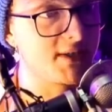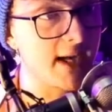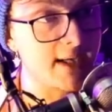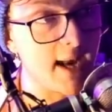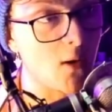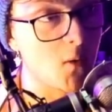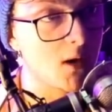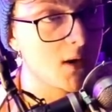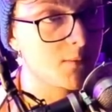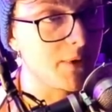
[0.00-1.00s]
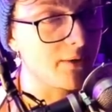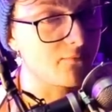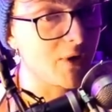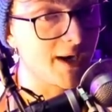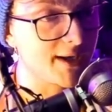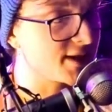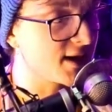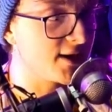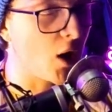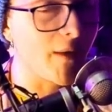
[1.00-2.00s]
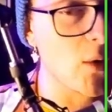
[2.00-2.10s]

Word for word: dead now. But realistically, knowing